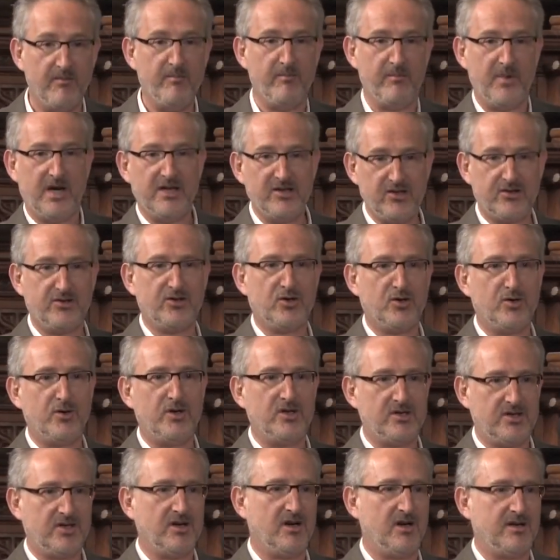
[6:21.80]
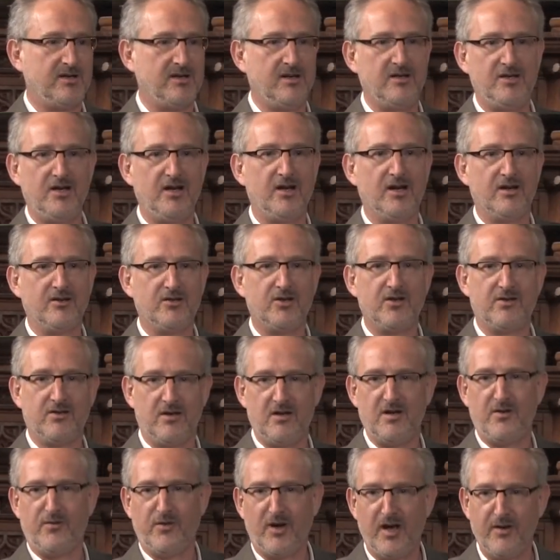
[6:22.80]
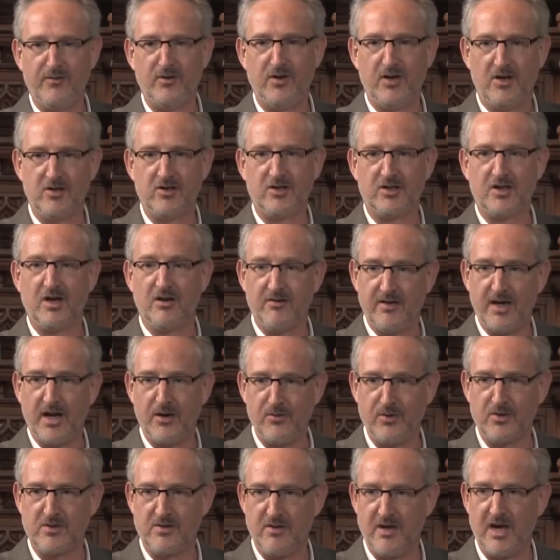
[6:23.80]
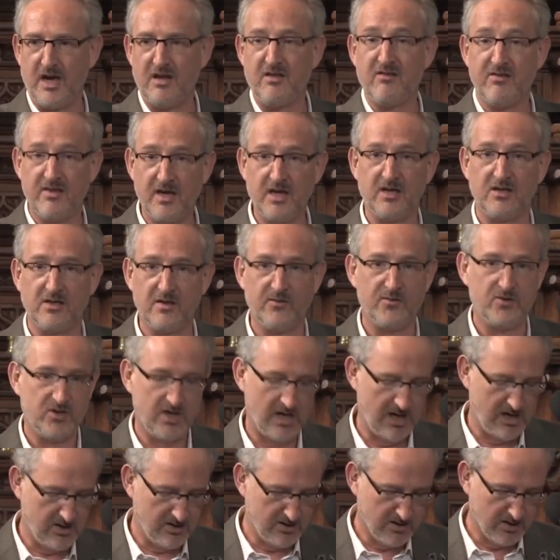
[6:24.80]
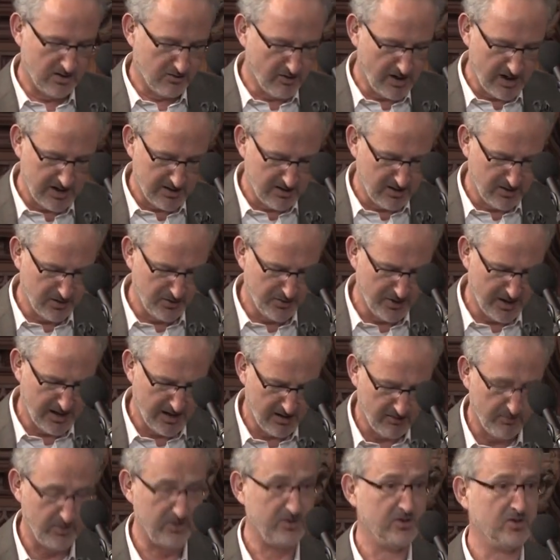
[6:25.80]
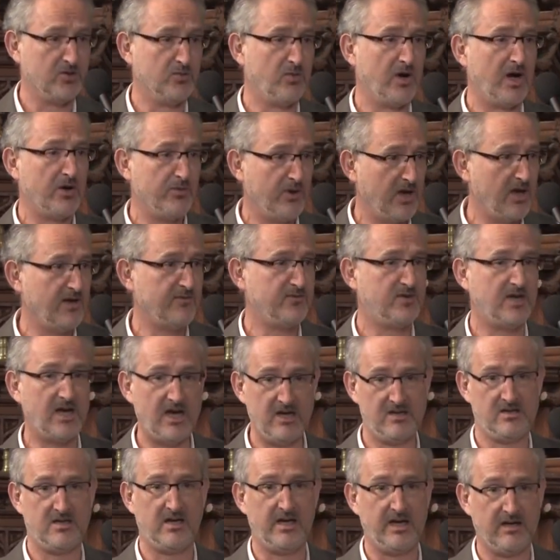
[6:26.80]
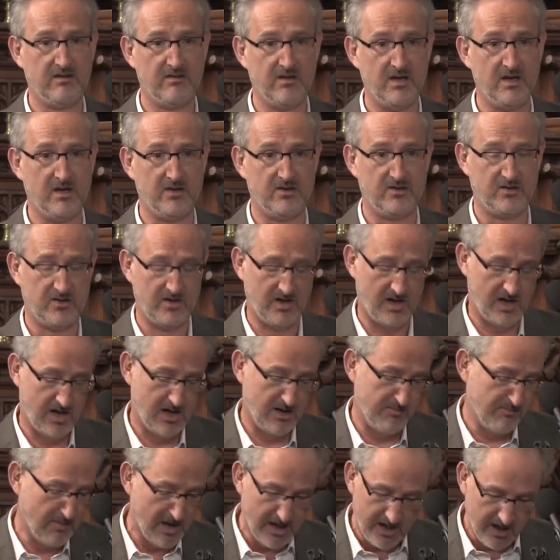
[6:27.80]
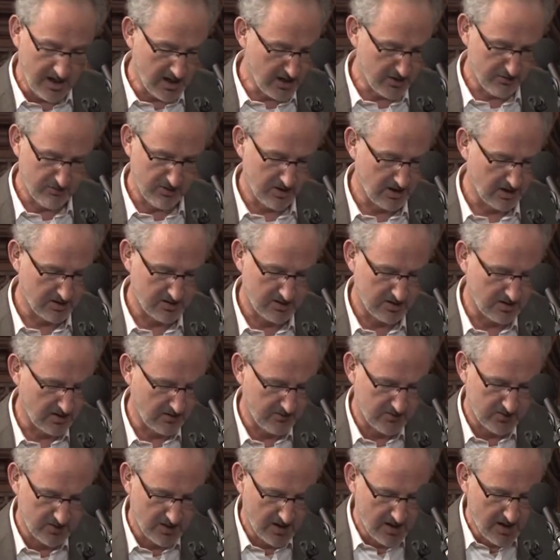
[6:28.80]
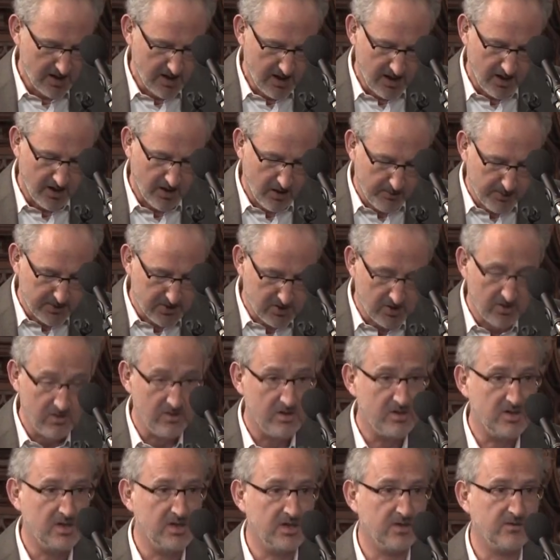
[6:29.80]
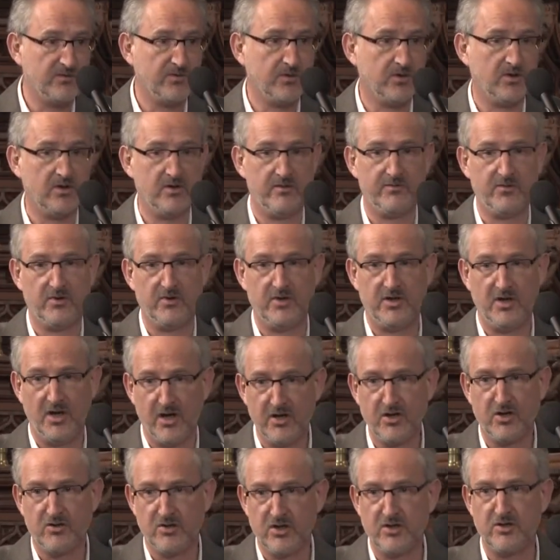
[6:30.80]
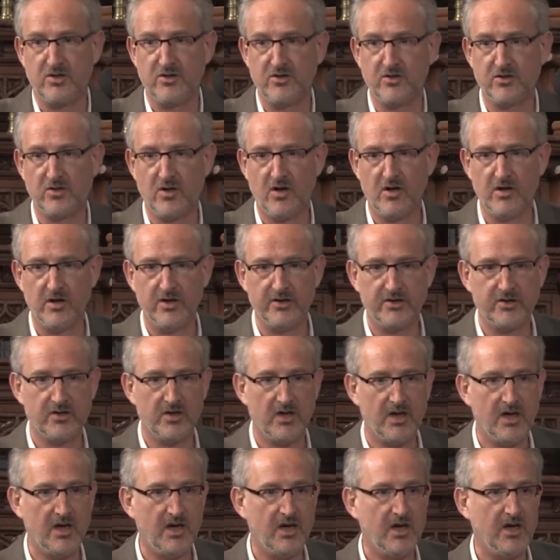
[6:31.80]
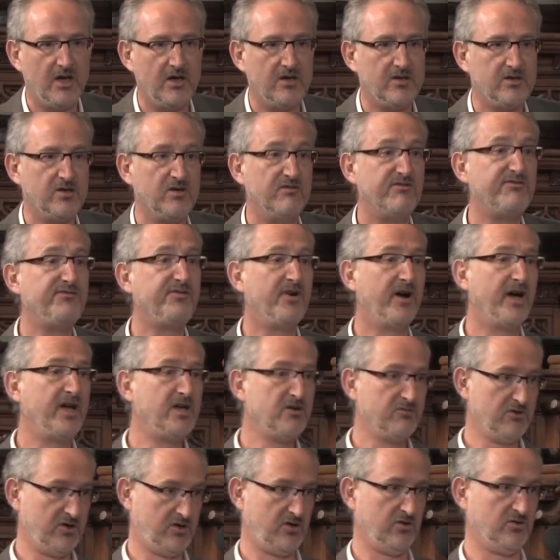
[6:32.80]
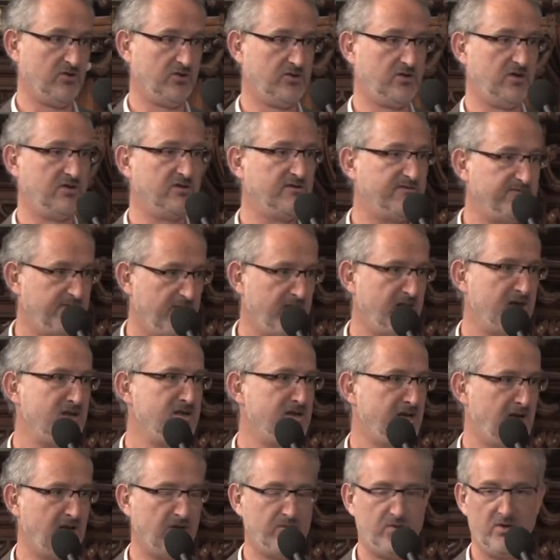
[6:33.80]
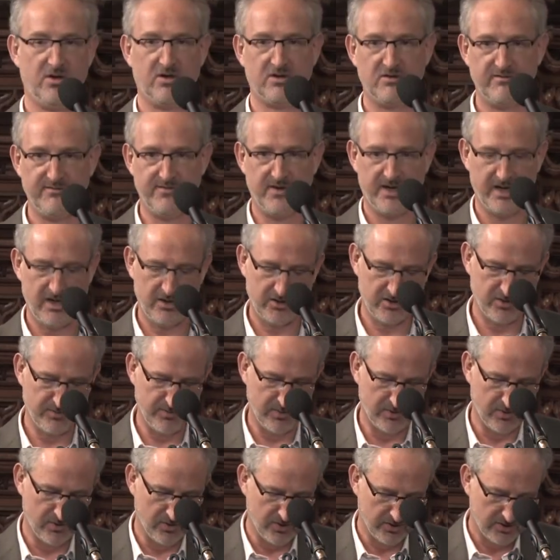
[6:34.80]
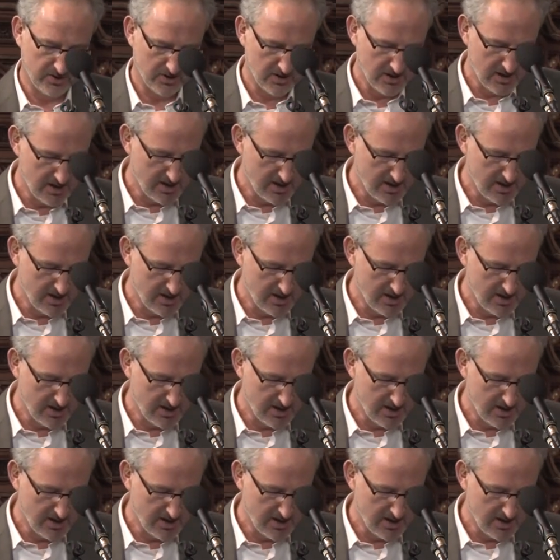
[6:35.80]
my story started 35 years ago. That was then. Things have changed a great deal now, which is why we have days like this and many other initiatives and opportunities for young Christian scholars to find resources, find networks, find support